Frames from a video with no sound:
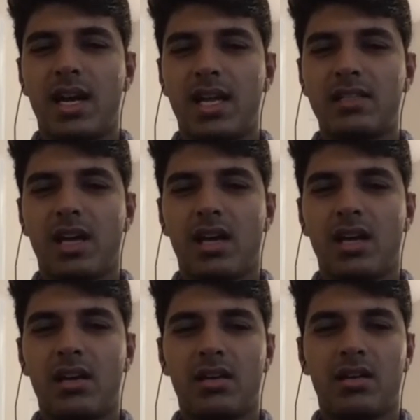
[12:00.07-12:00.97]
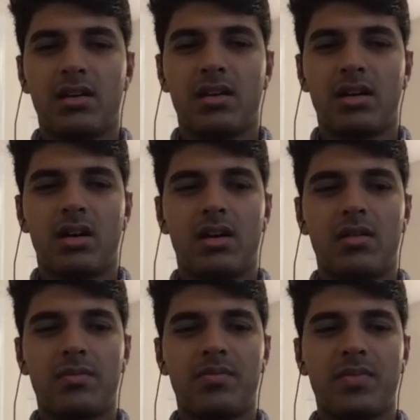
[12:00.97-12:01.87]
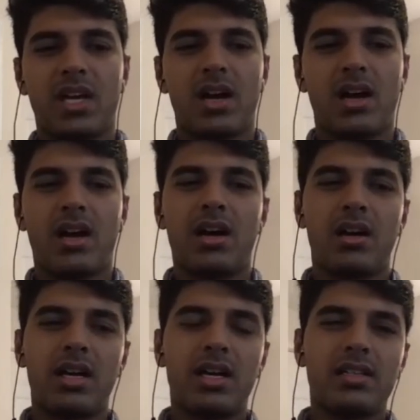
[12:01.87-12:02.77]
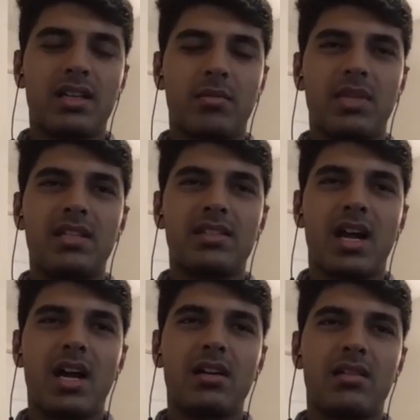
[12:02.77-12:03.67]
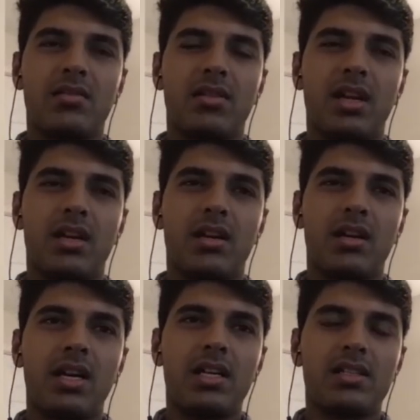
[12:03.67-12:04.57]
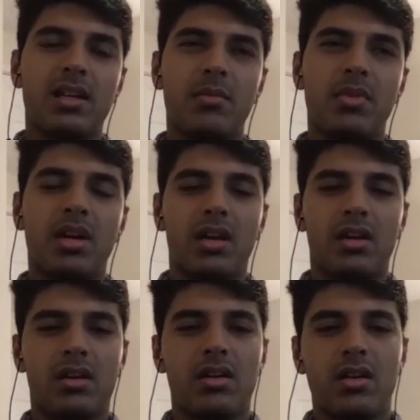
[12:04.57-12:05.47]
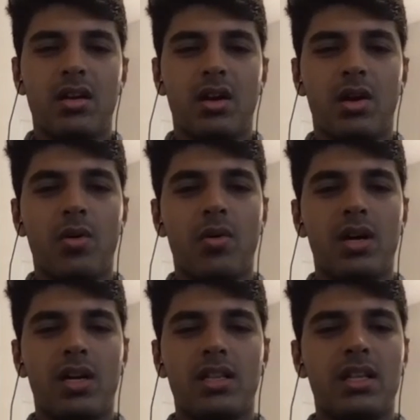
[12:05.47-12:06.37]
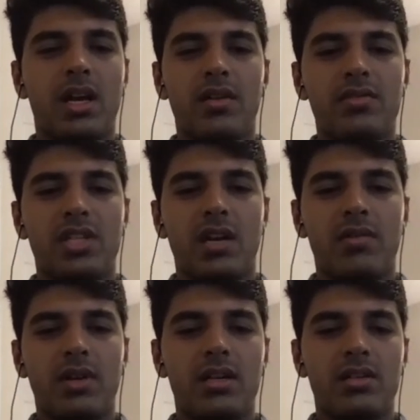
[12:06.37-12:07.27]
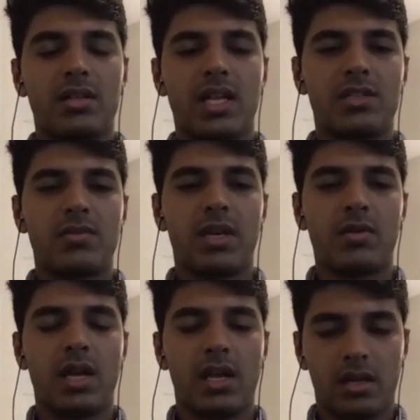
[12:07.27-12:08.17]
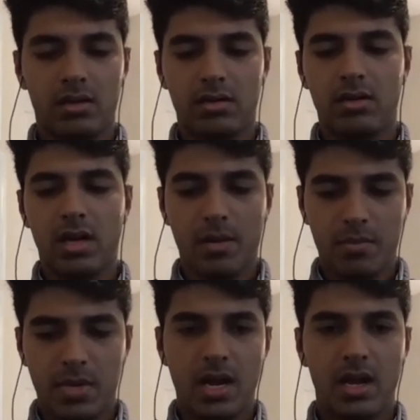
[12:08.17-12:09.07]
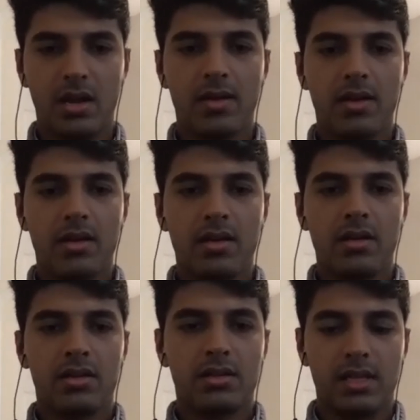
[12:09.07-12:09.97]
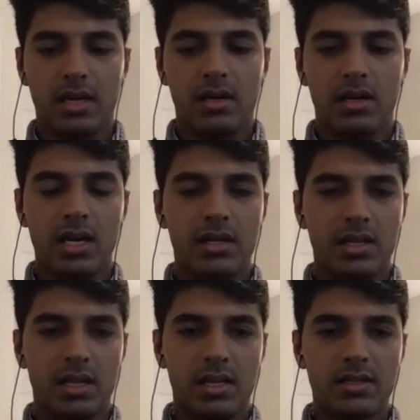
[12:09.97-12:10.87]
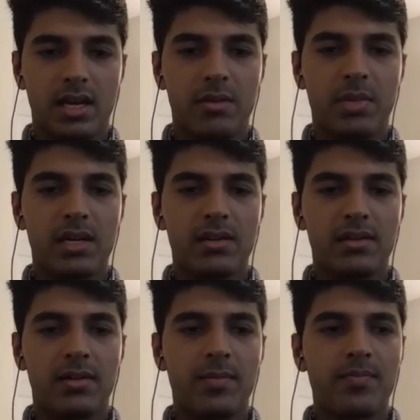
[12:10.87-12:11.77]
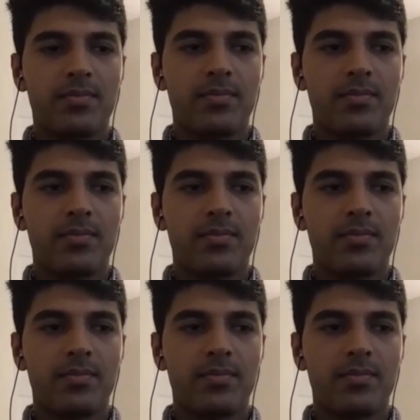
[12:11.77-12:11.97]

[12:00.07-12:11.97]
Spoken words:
deadlines are in early December, they start in early December and go until the end of January. So that's when you like apply, hit the send button,